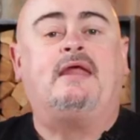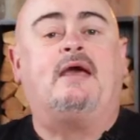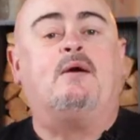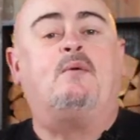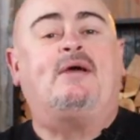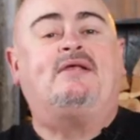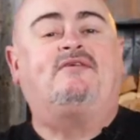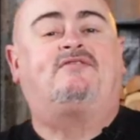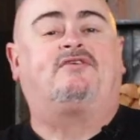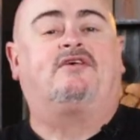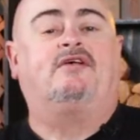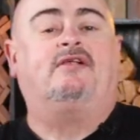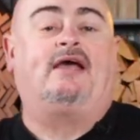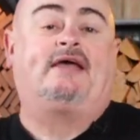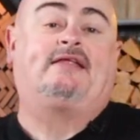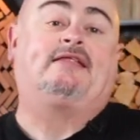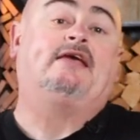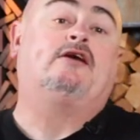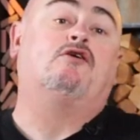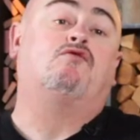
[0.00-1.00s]
Now, when
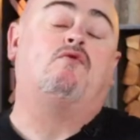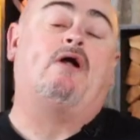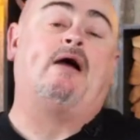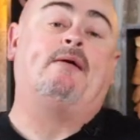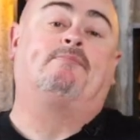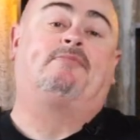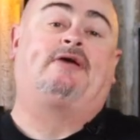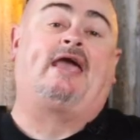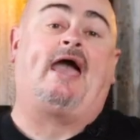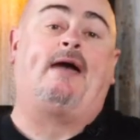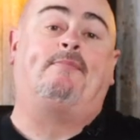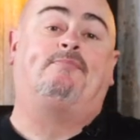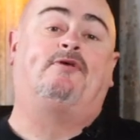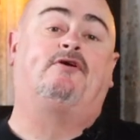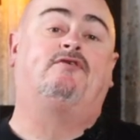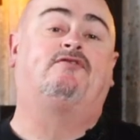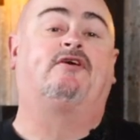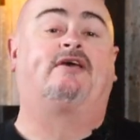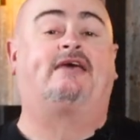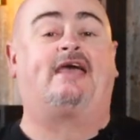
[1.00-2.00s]
selecting a rump cap,
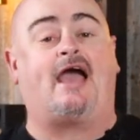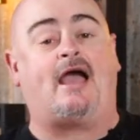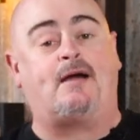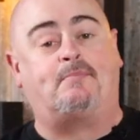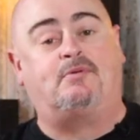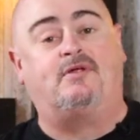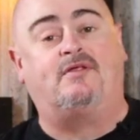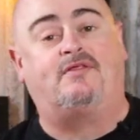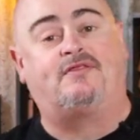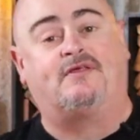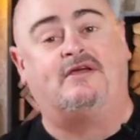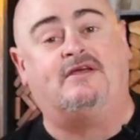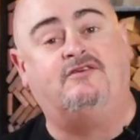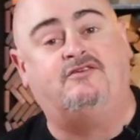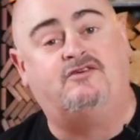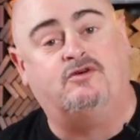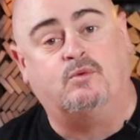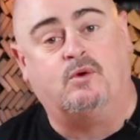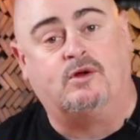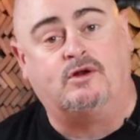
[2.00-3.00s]
there's a couple of
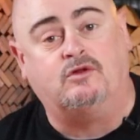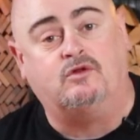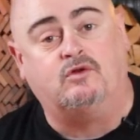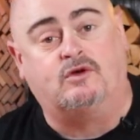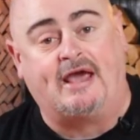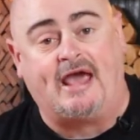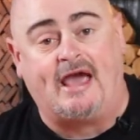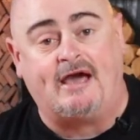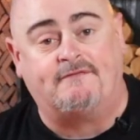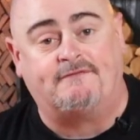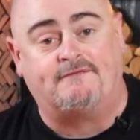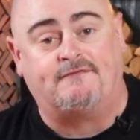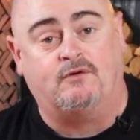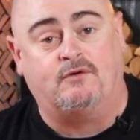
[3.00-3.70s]
things you wanna look out